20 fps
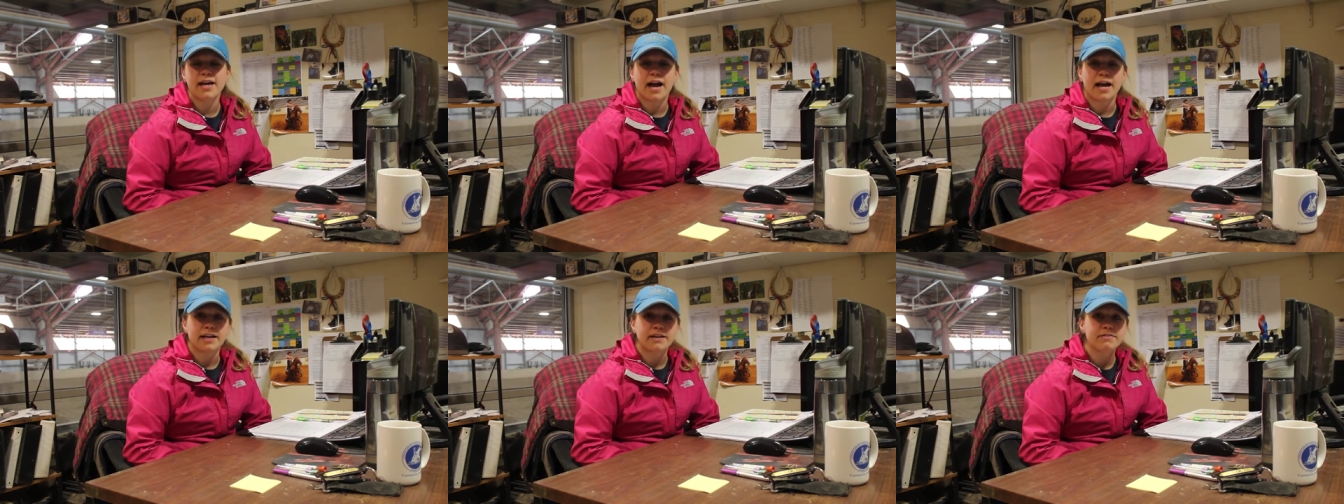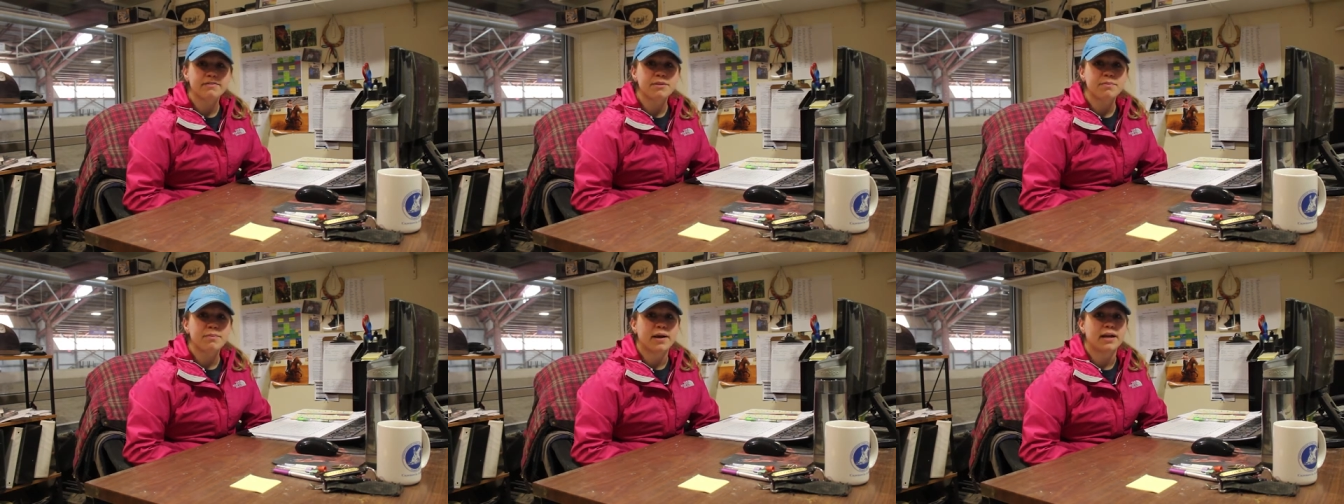kind
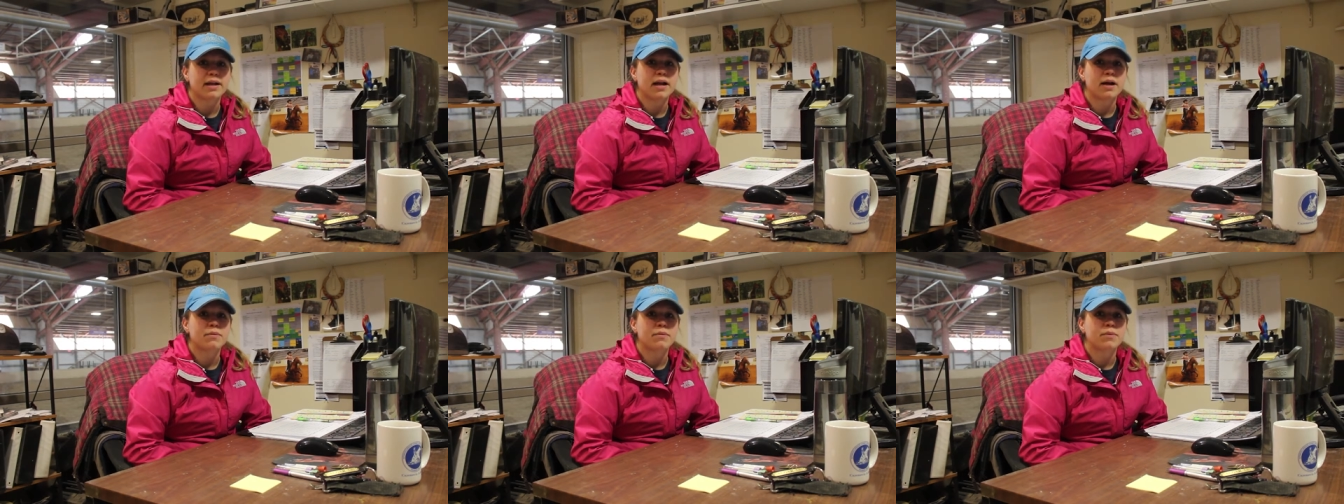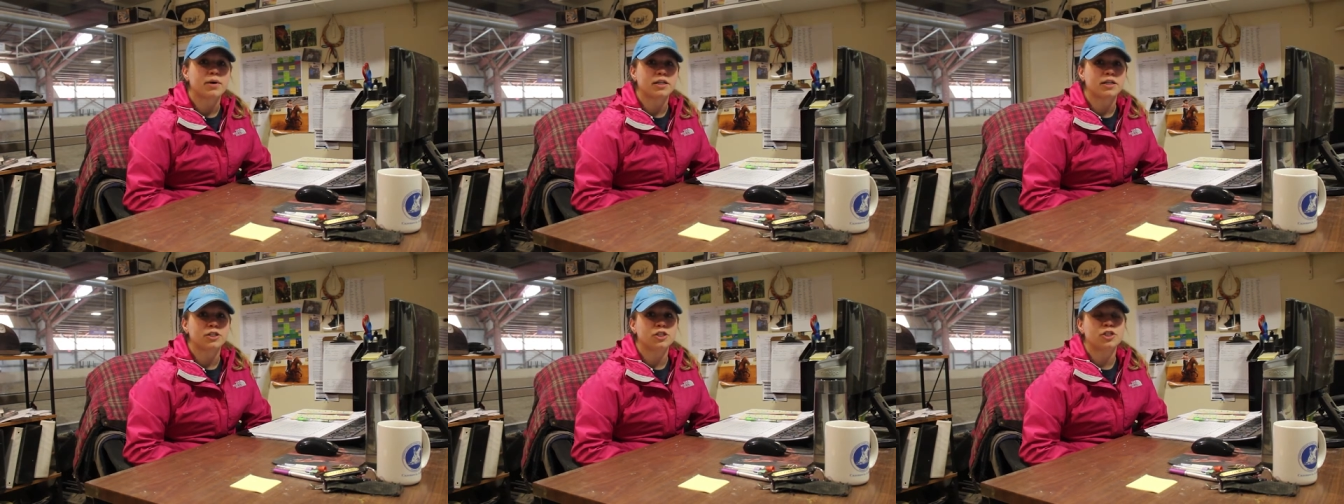of depend on
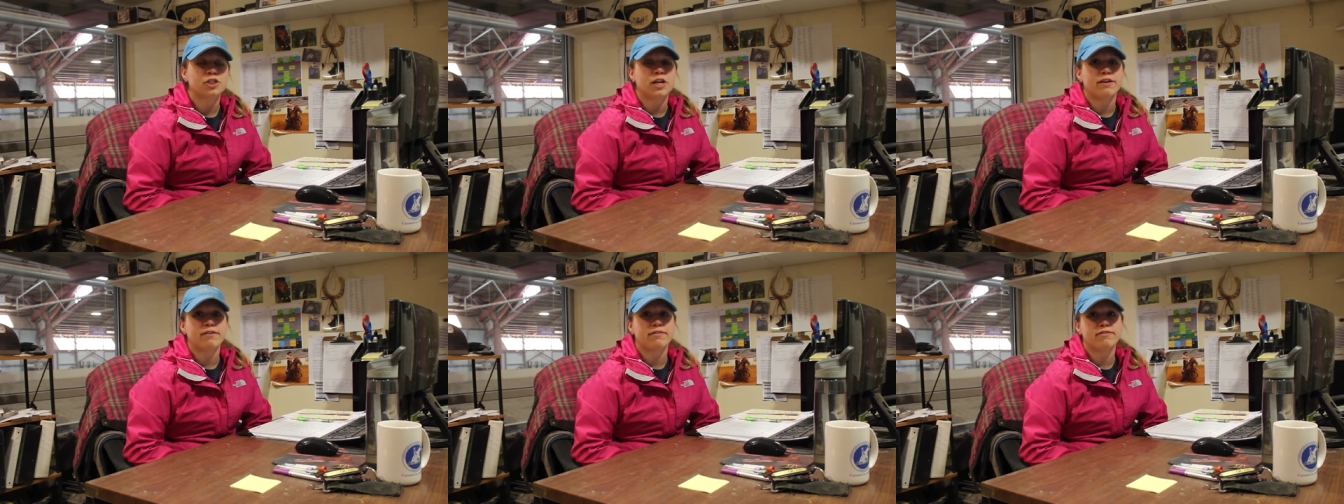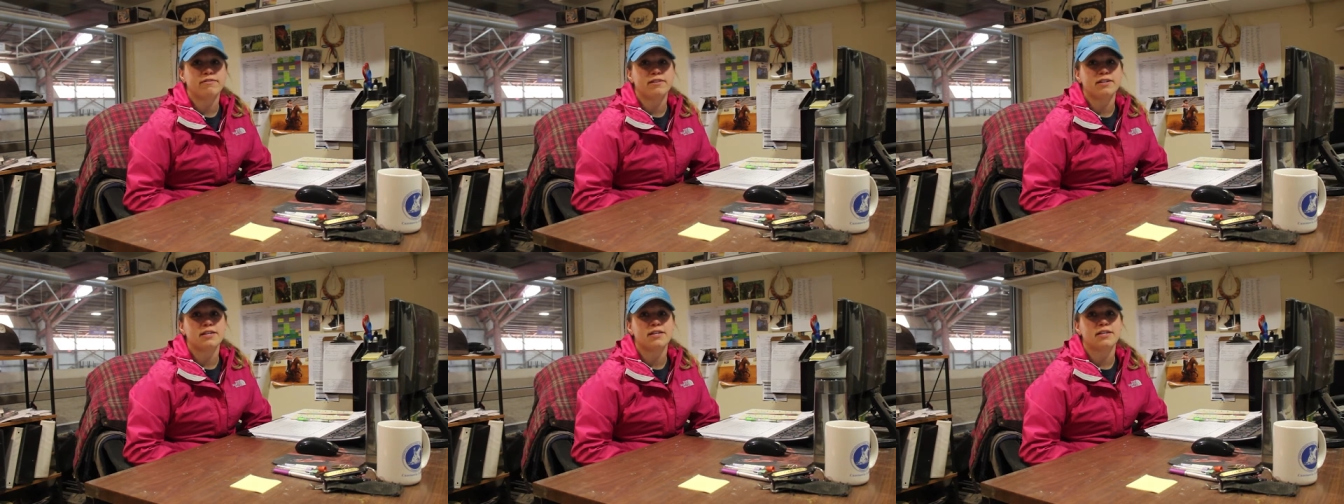what
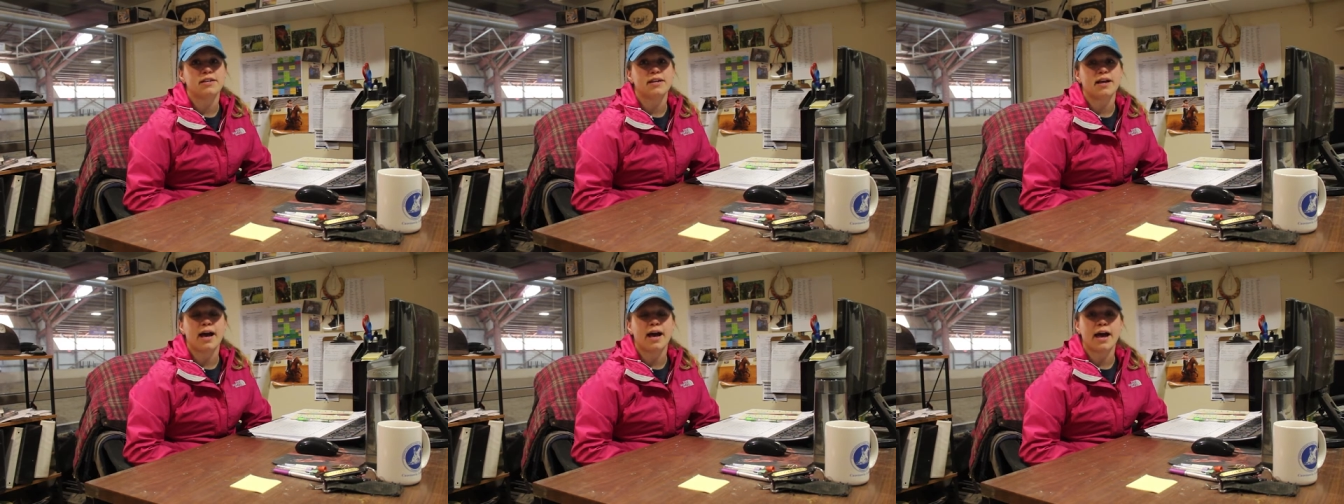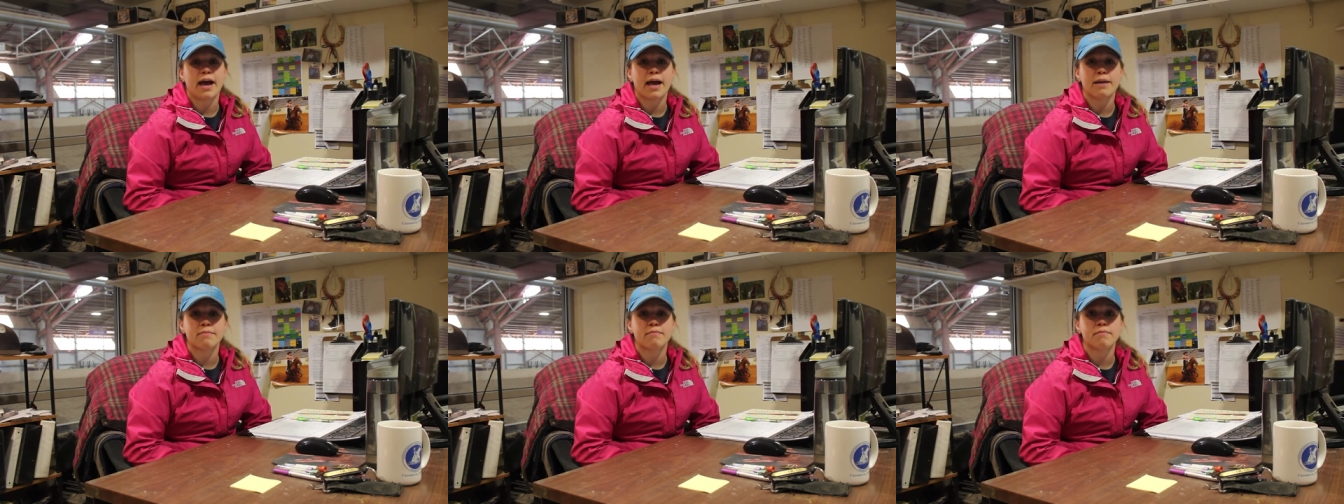shift
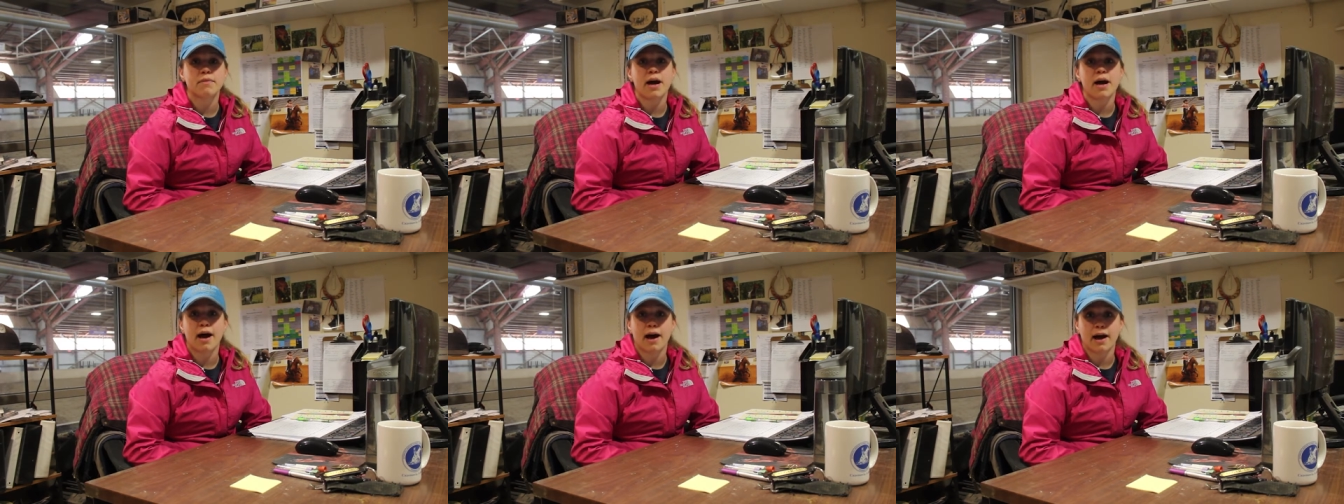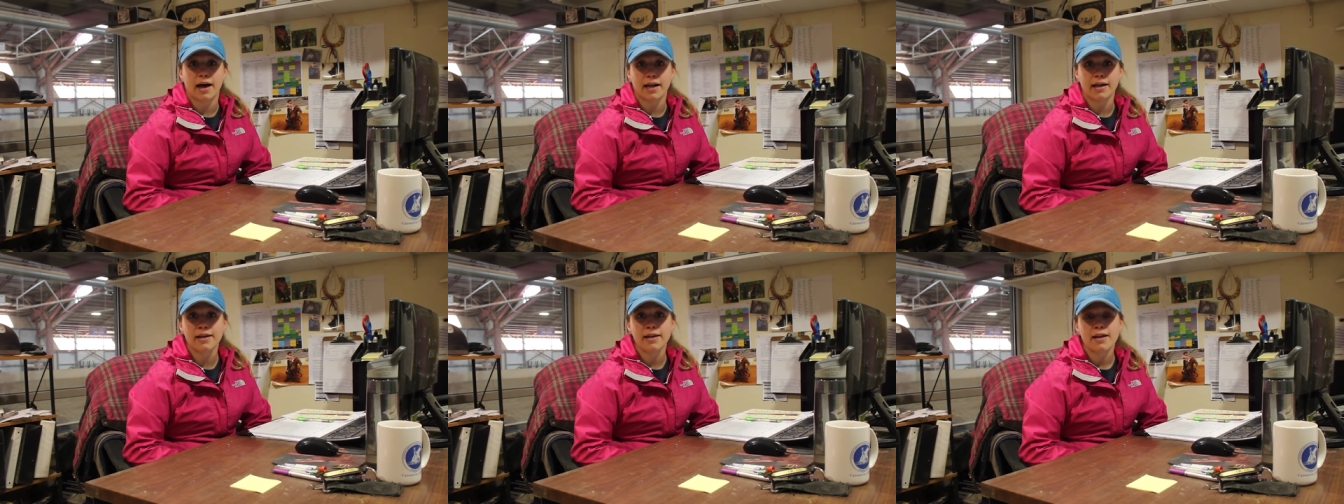I'm
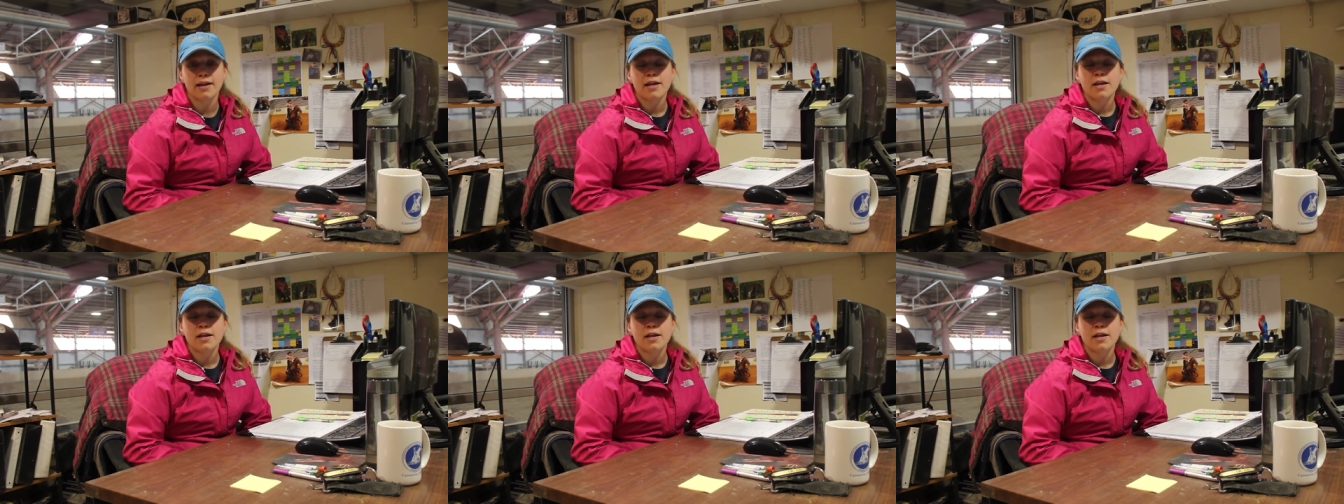on.